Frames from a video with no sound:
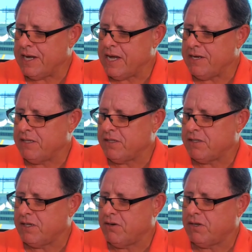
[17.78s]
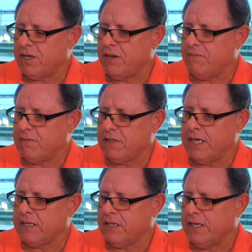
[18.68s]
not necessarily
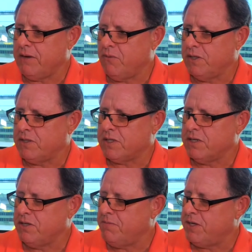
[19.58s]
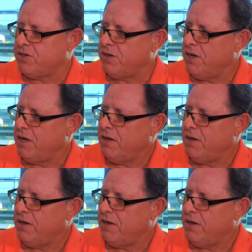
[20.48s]
like the late ones, because you'd mentioned